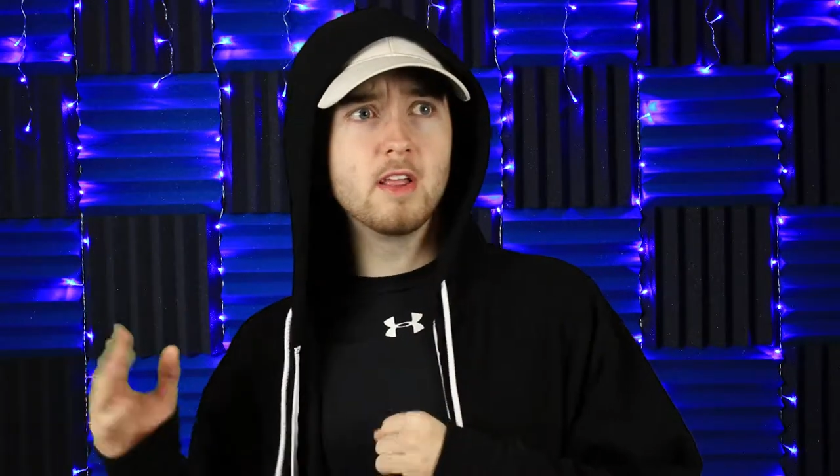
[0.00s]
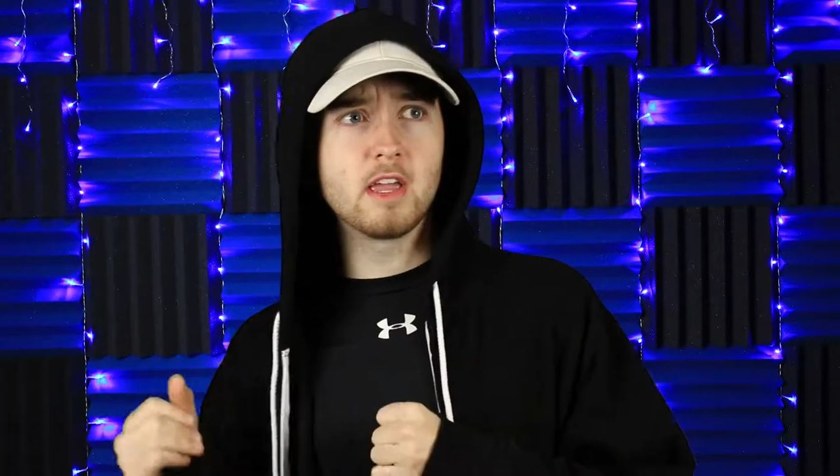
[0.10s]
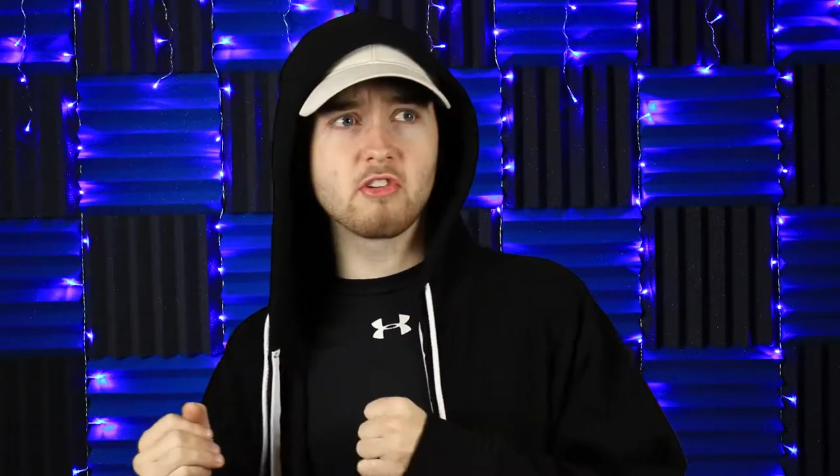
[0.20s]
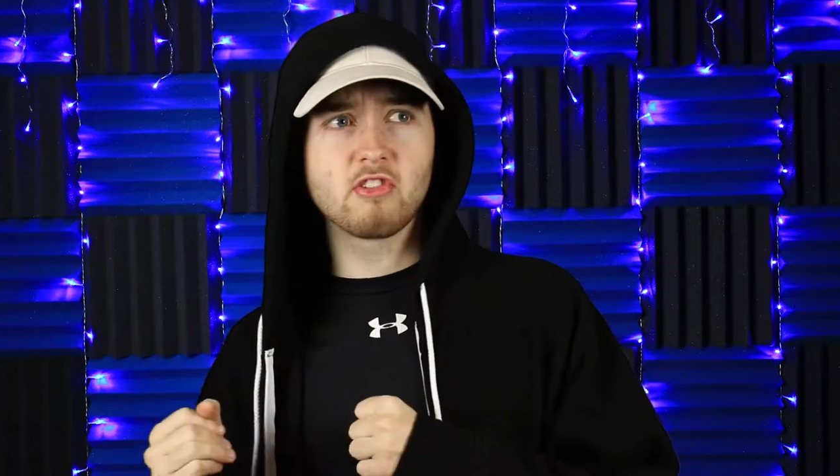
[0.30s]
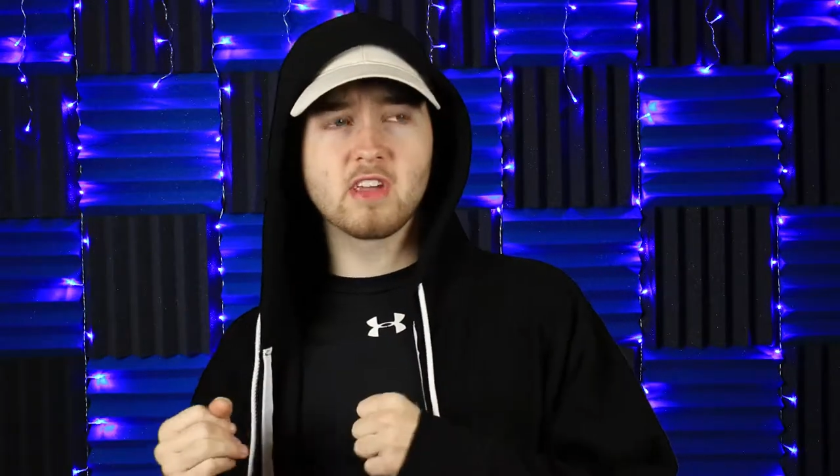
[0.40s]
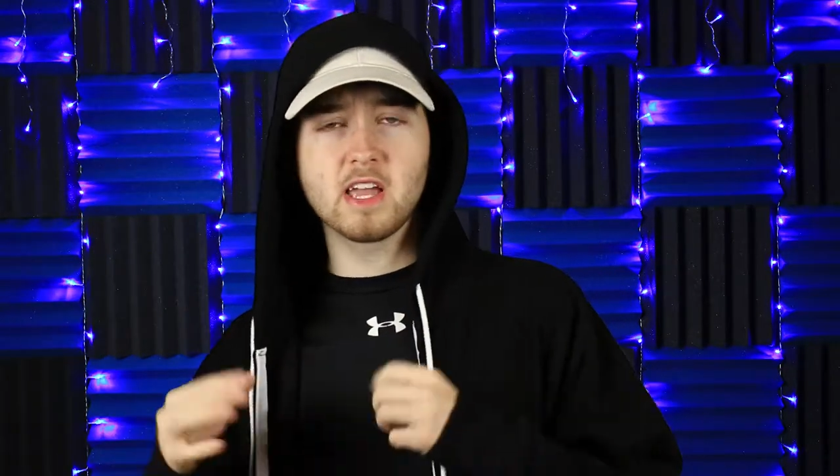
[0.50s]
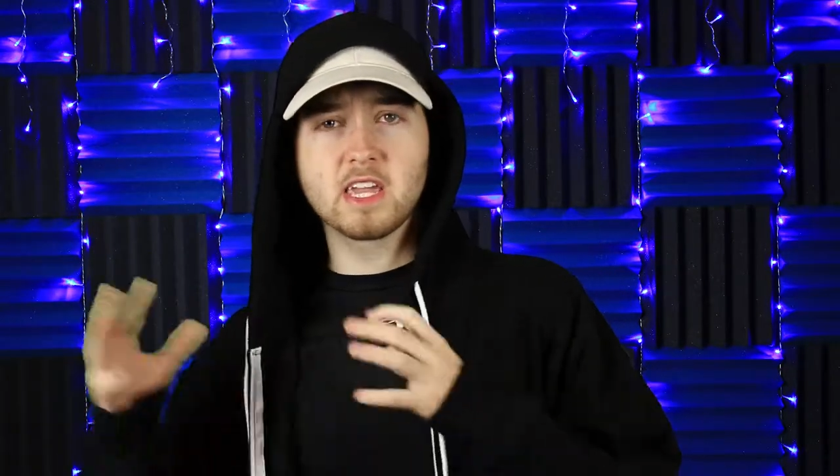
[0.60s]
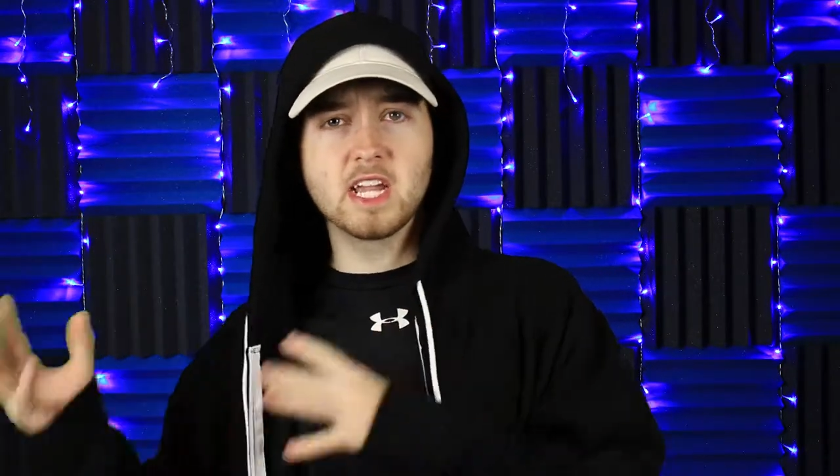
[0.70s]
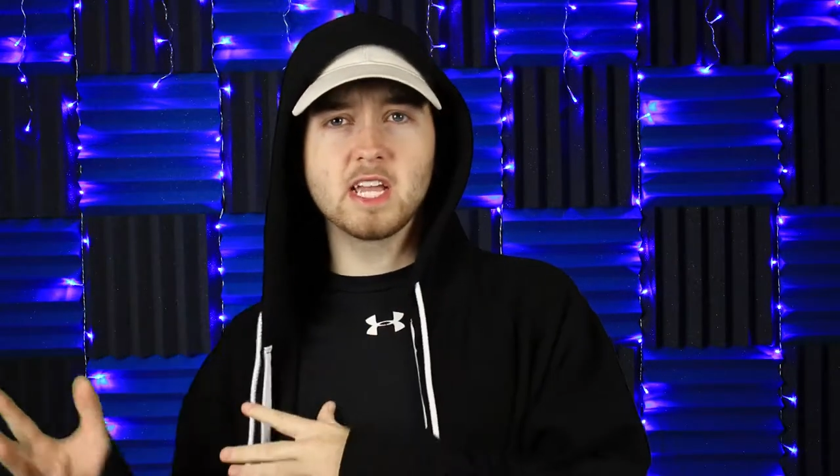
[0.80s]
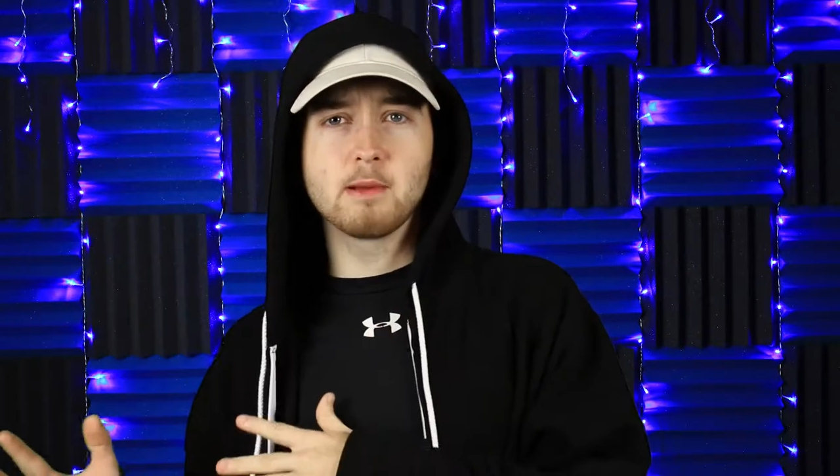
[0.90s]
and she's got to
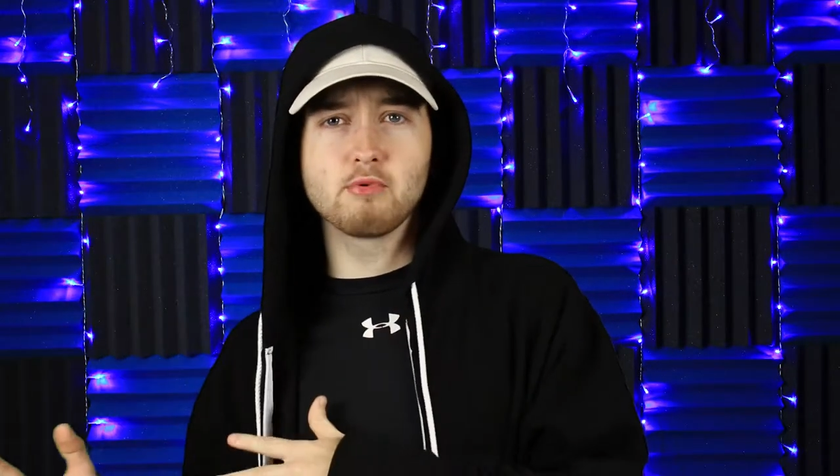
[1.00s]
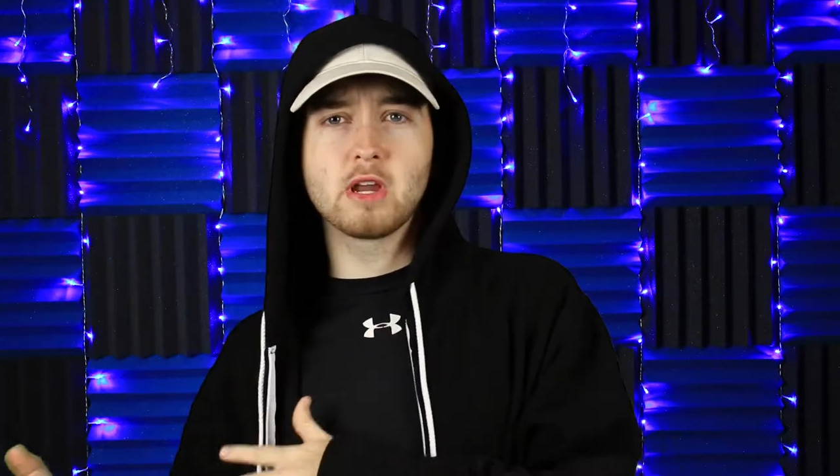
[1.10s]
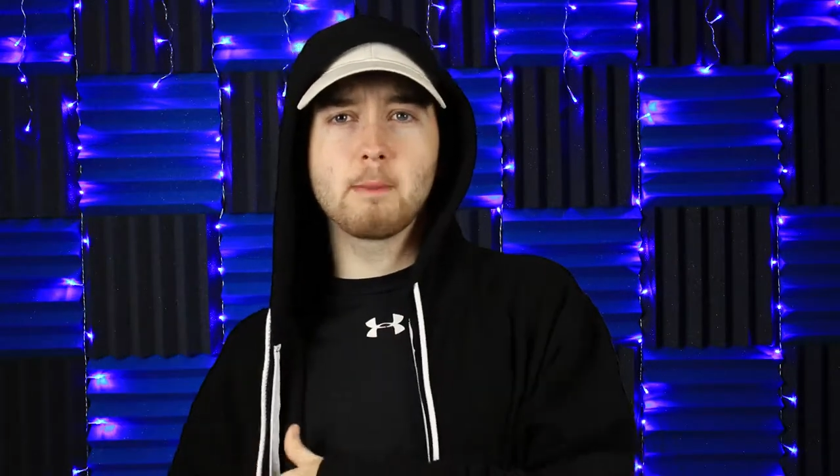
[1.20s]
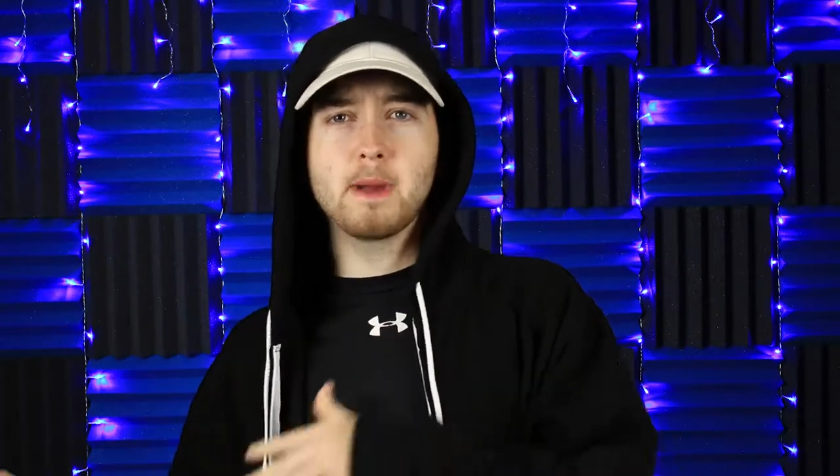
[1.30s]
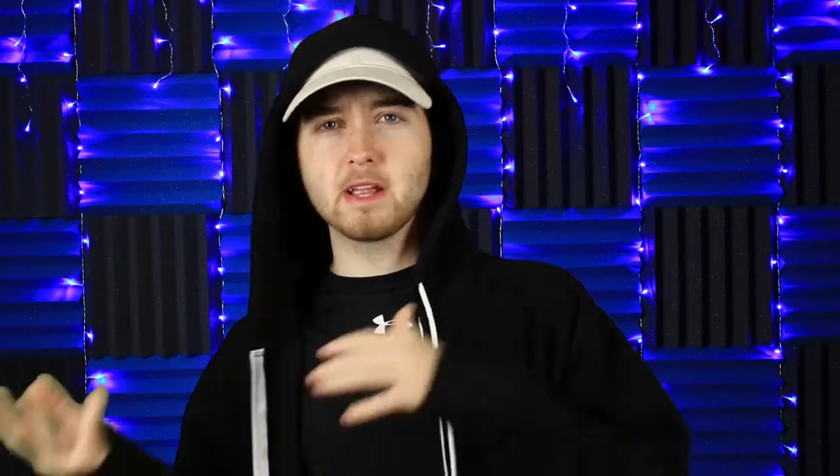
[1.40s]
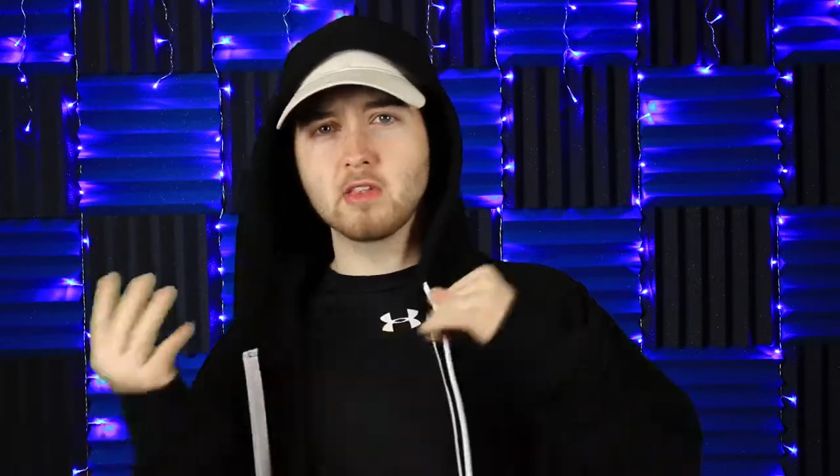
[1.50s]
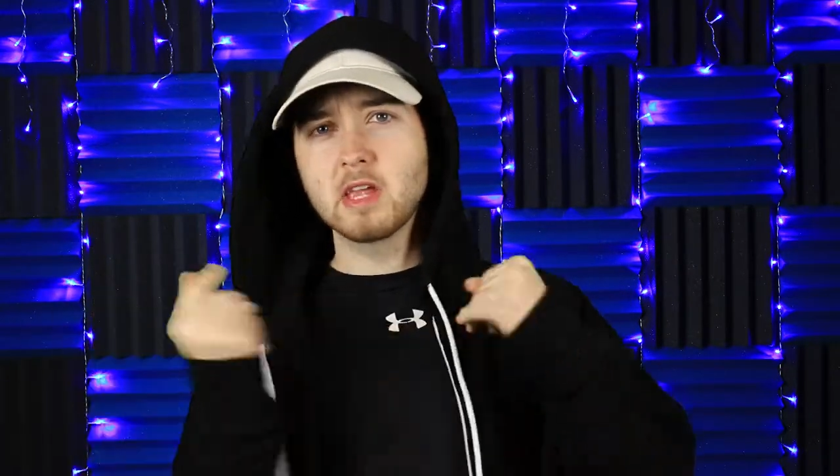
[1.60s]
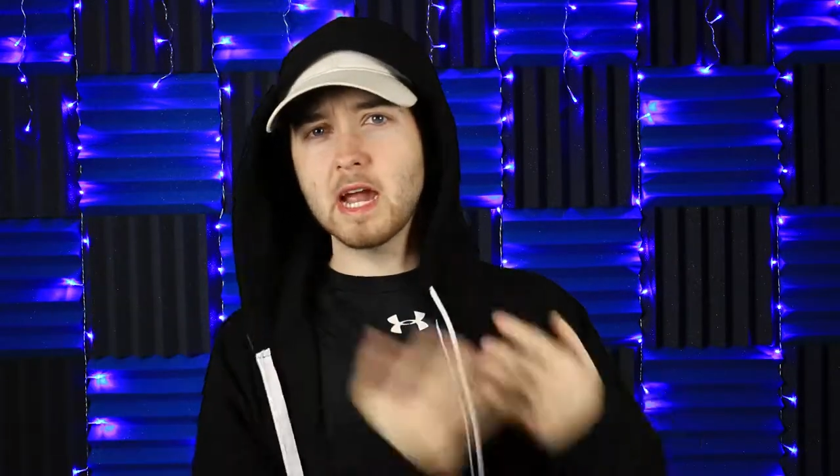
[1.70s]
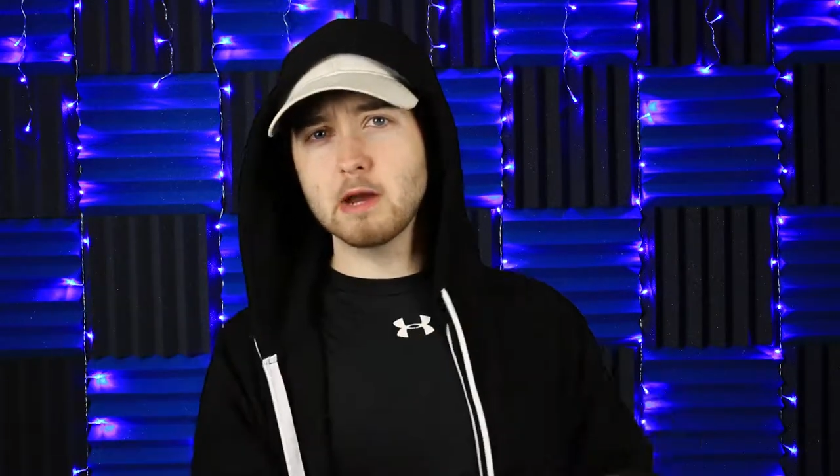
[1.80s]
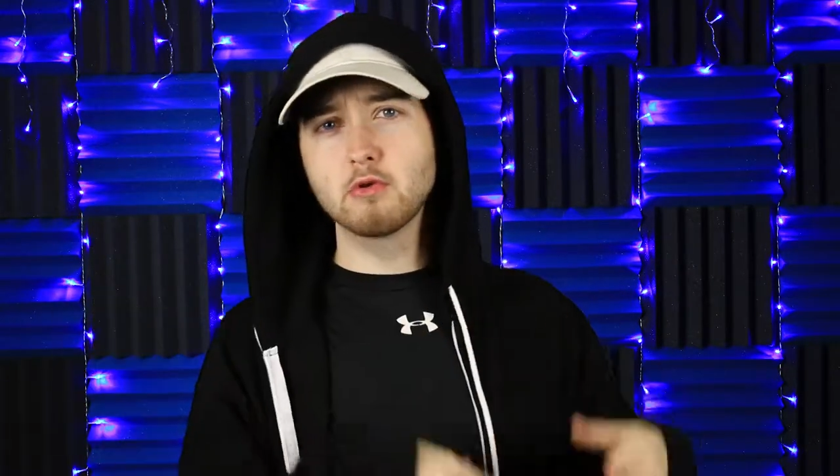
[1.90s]
get it and bring it back to
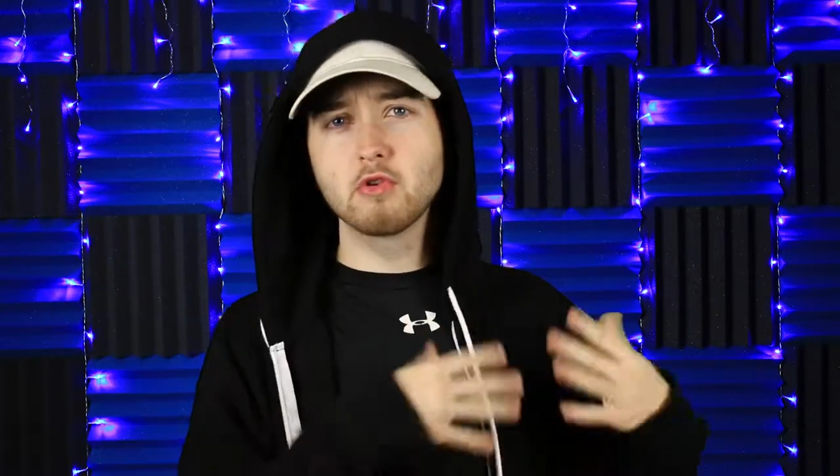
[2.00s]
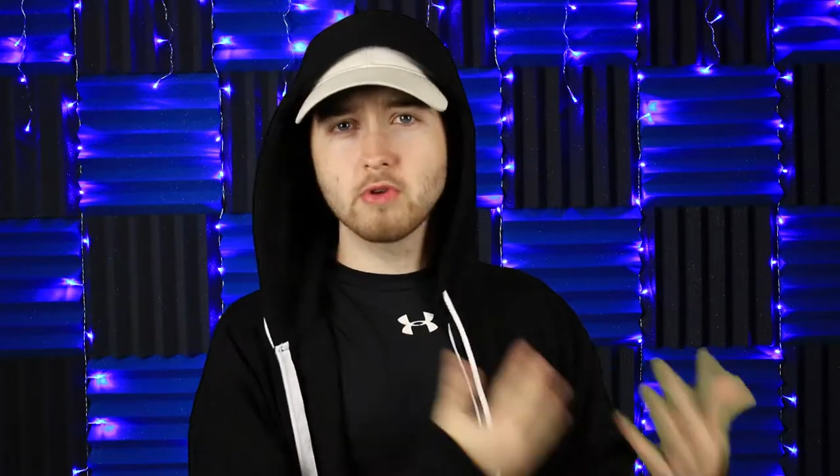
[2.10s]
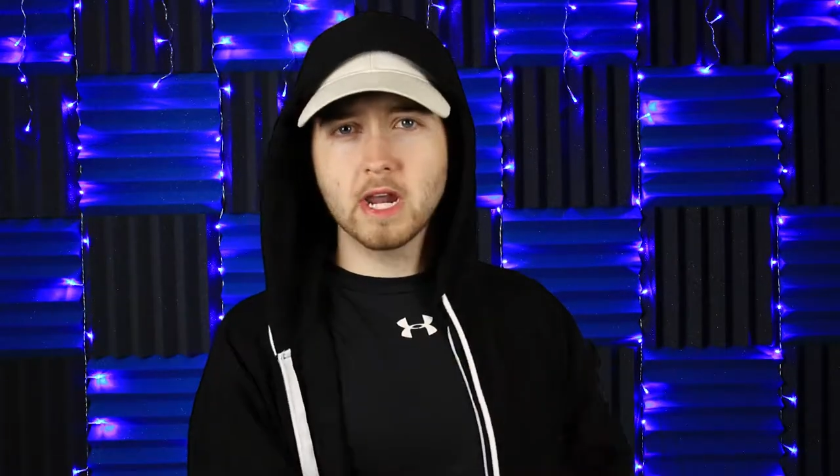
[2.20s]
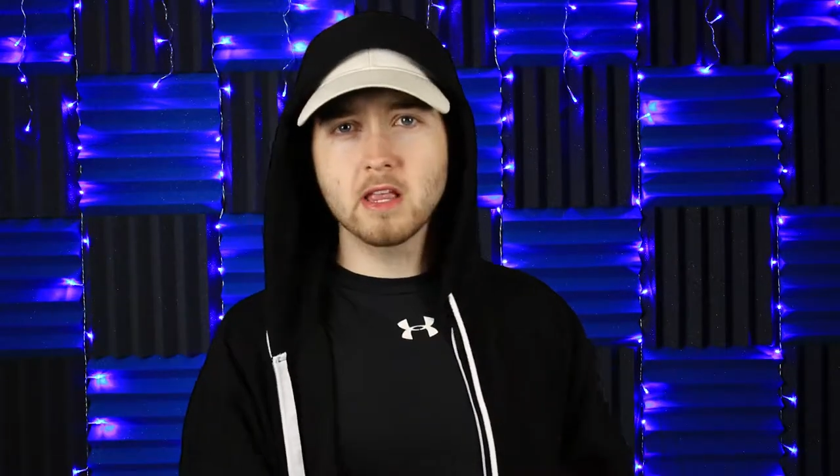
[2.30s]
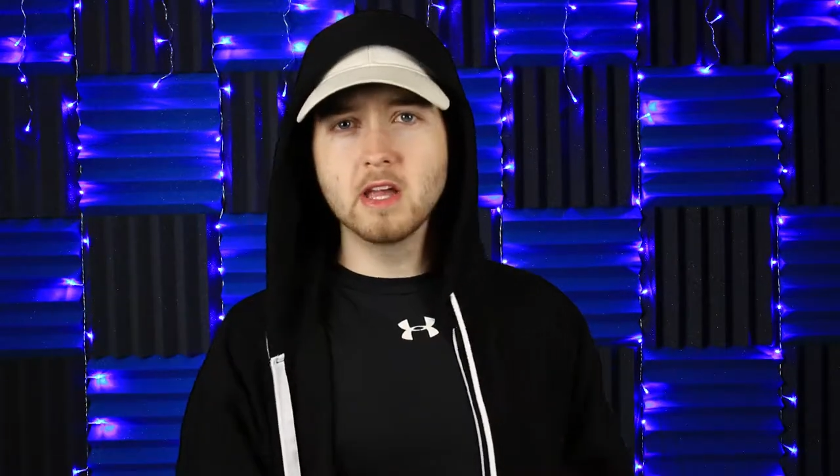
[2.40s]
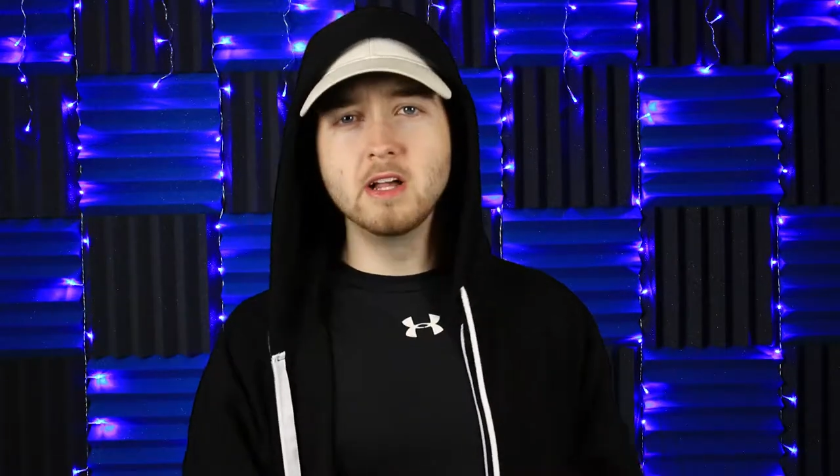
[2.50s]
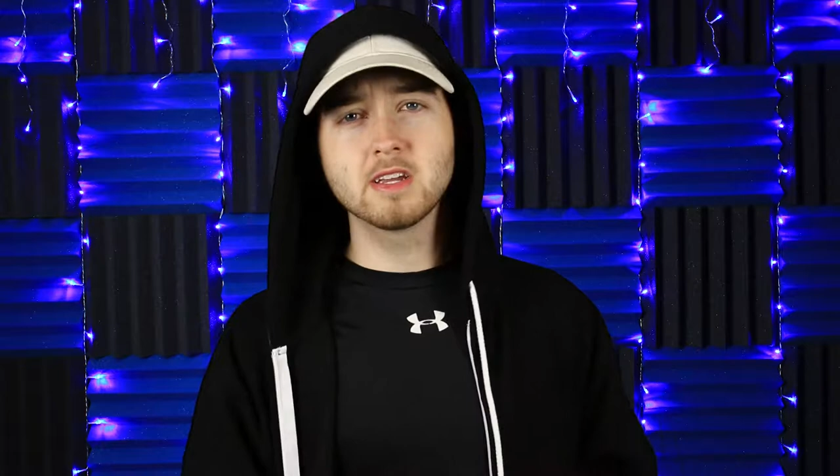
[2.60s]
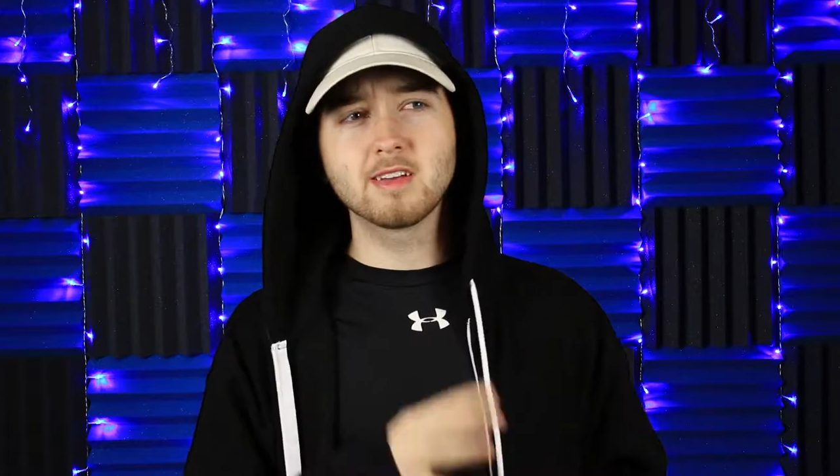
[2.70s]
the guy who created it,